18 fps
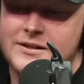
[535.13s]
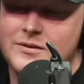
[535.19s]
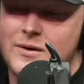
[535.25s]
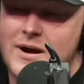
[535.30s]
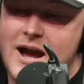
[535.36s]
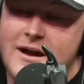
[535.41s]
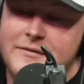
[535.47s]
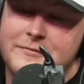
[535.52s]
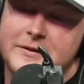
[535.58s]

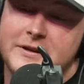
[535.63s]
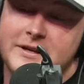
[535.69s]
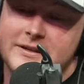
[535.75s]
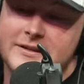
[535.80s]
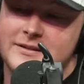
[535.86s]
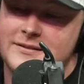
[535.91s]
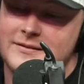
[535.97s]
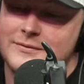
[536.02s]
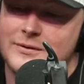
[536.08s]

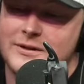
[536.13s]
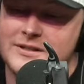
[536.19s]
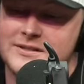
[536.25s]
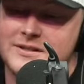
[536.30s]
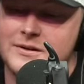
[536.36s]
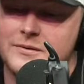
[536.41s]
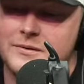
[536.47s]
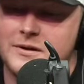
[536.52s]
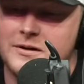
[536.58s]
Graphic, what is
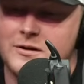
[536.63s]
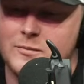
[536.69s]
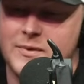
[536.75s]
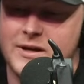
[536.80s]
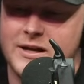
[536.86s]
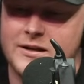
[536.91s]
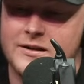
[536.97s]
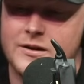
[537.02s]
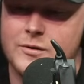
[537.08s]
going on,
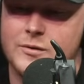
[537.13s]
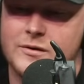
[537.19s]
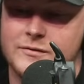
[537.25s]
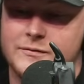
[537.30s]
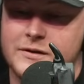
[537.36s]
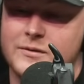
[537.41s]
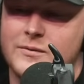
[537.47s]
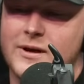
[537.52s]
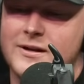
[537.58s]
man?
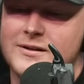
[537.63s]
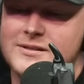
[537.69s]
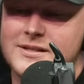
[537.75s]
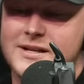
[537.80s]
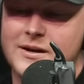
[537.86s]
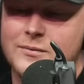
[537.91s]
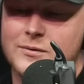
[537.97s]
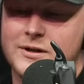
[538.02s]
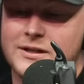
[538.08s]
OLV Raiders
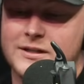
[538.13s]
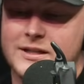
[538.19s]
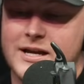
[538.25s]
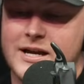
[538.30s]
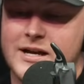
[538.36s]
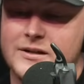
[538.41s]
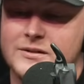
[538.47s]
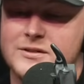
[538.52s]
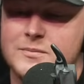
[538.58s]
Network in the
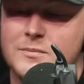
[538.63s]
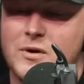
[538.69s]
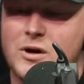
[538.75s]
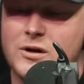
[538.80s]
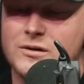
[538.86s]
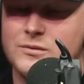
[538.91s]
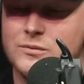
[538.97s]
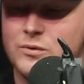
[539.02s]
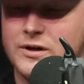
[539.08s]
house.
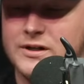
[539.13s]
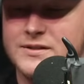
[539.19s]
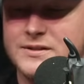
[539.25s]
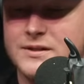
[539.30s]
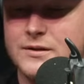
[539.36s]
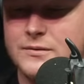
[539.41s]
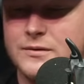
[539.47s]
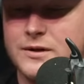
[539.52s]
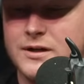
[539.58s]
Martin, what is
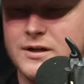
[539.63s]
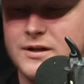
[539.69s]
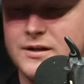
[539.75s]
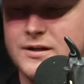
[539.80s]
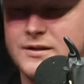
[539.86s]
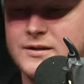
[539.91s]
going on?